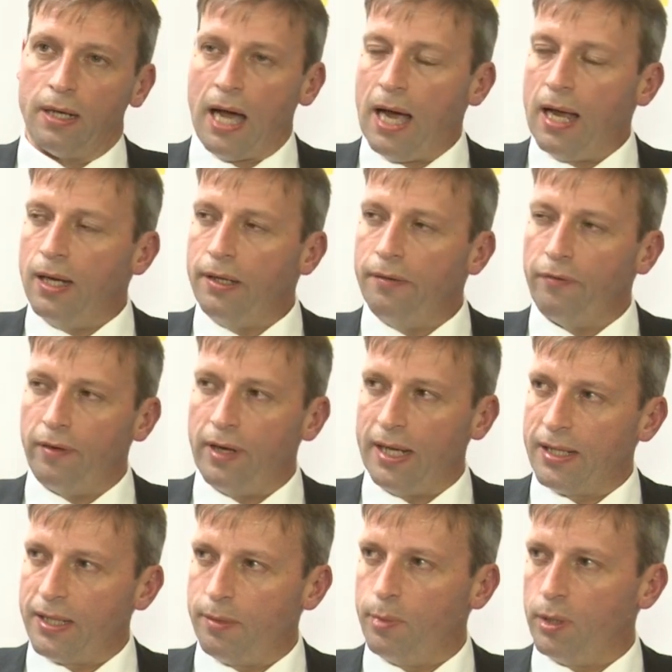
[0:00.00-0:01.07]
highly
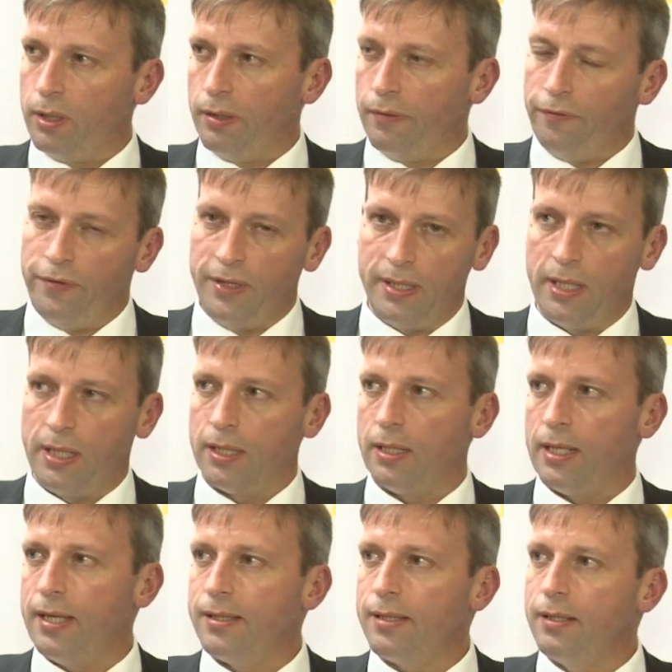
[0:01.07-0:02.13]
flexible
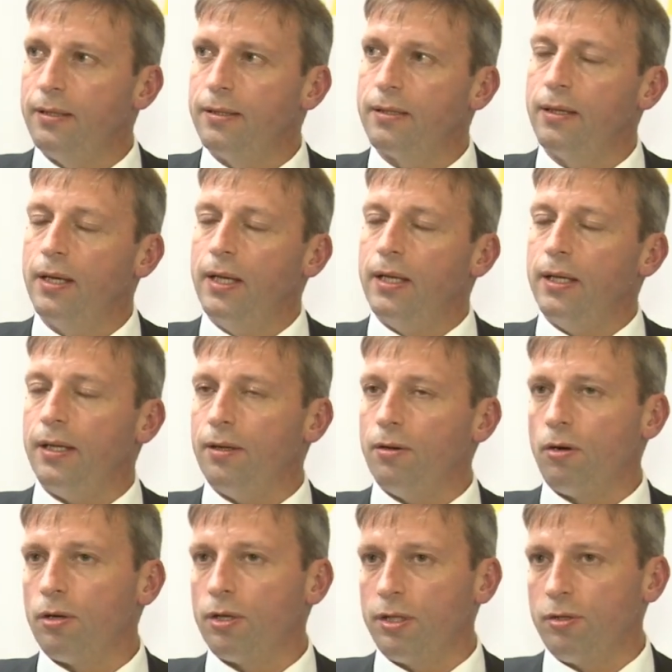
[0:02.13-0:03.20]
physical assets in
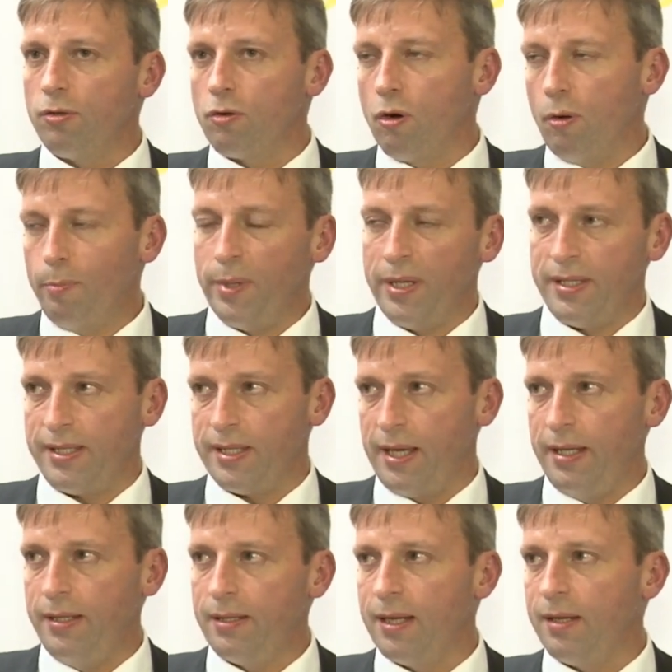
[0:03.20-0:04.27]
order to
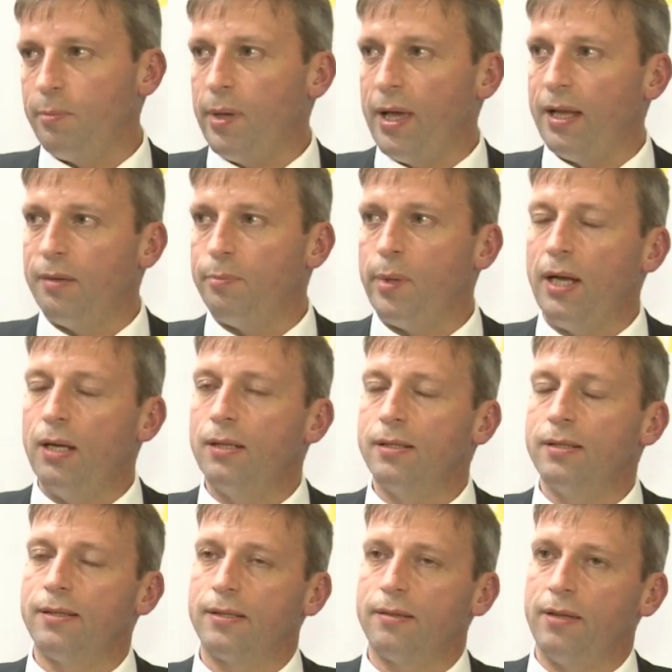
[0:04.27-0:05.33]
compensate and
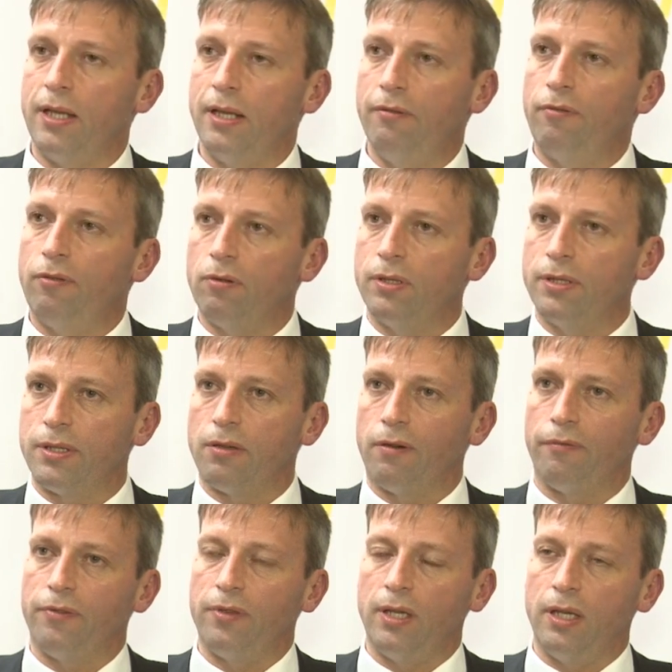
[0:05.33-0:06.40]
balance the influence
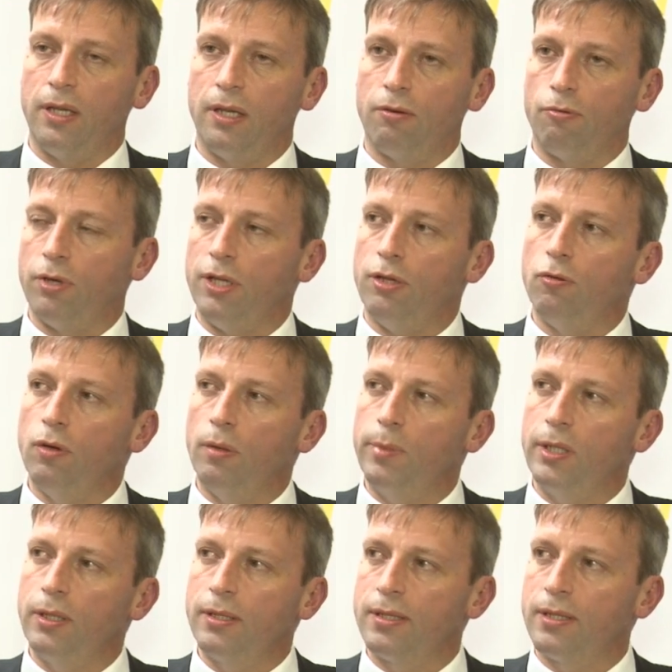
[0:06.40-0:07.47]
of the
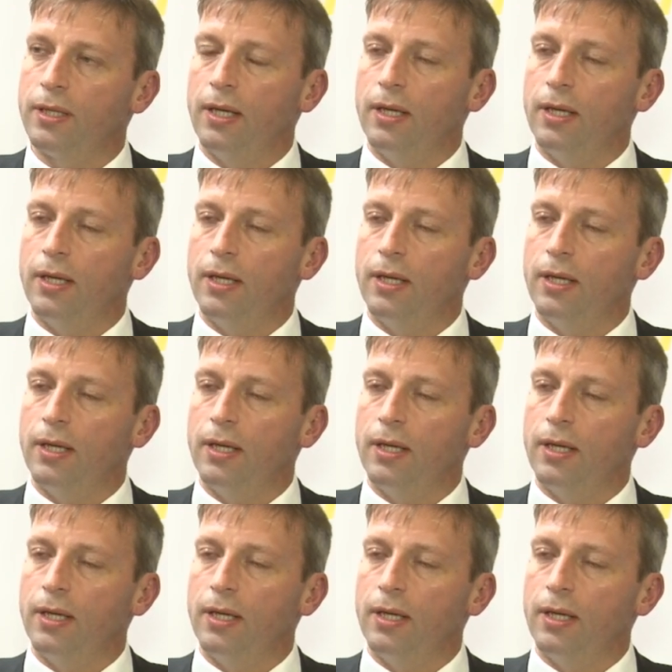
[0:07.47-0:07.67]
renewables.